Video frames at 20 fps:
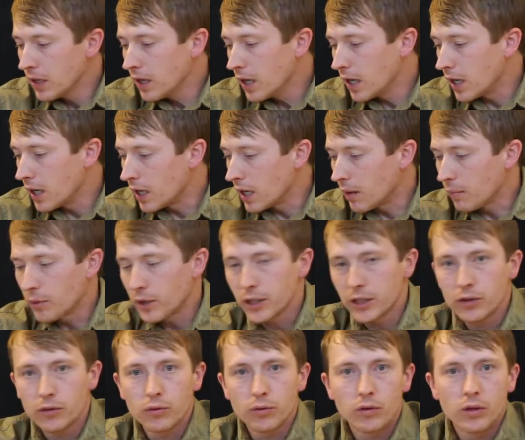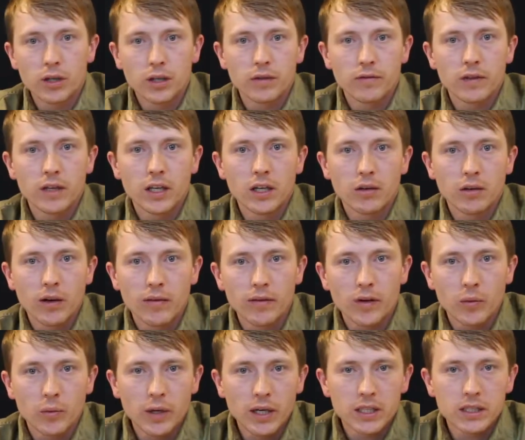And I bring you a video
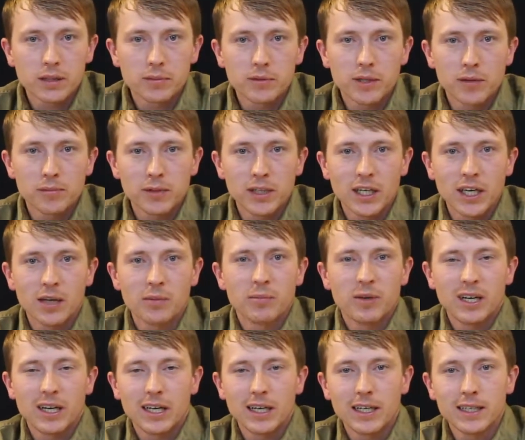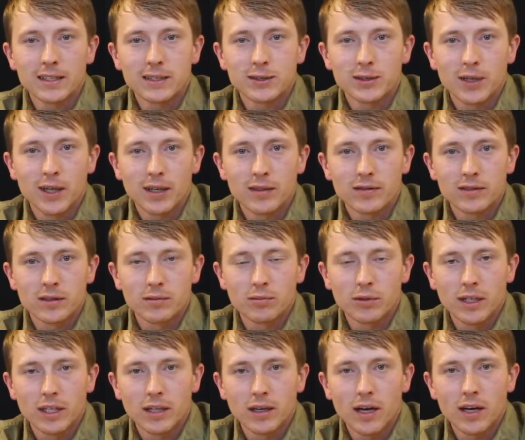every week. Sometimes I get behind, so I have to
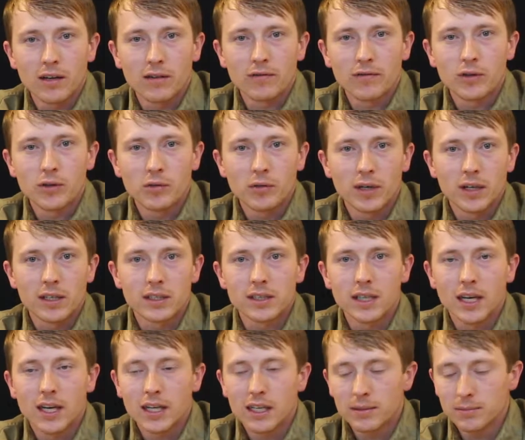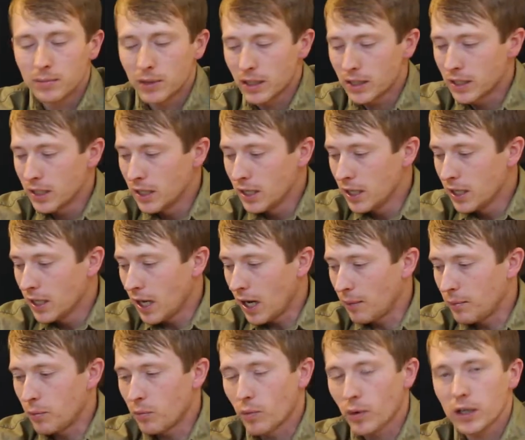bring out a few at a time, but I've
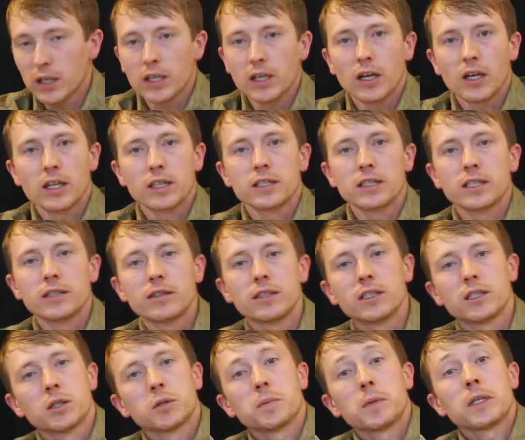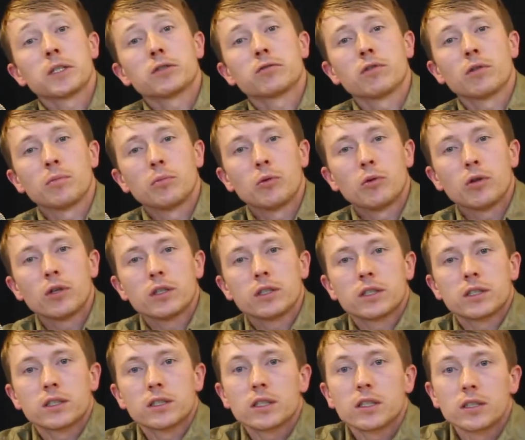been working on a series of special
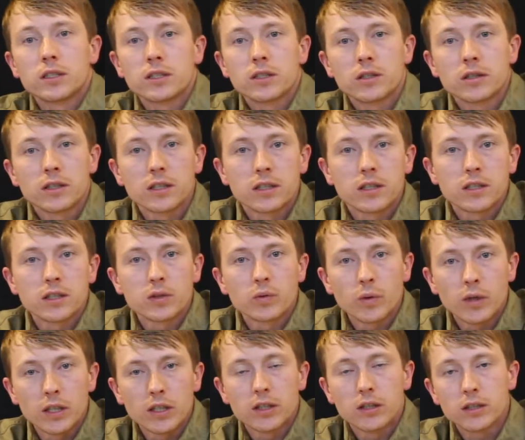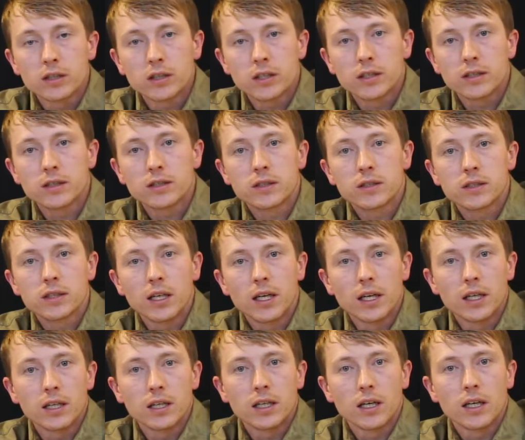reports concerning sweeteners
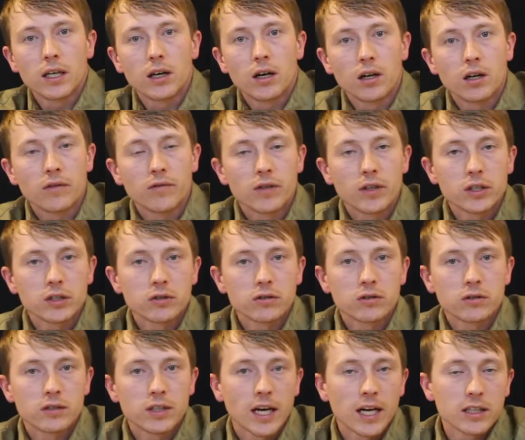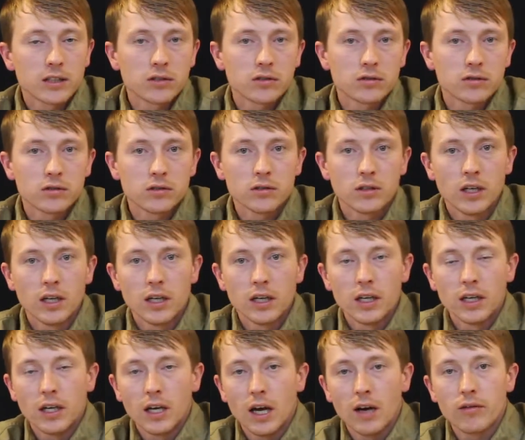and artificial, natural,
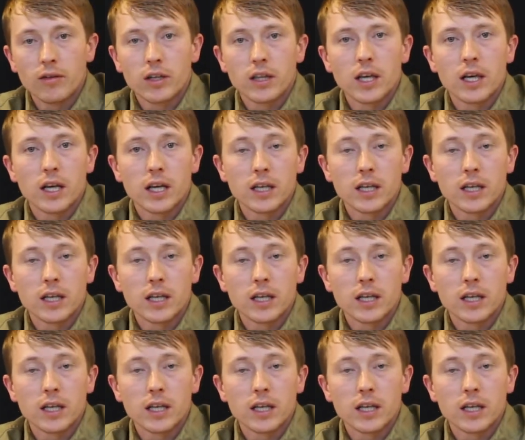everything.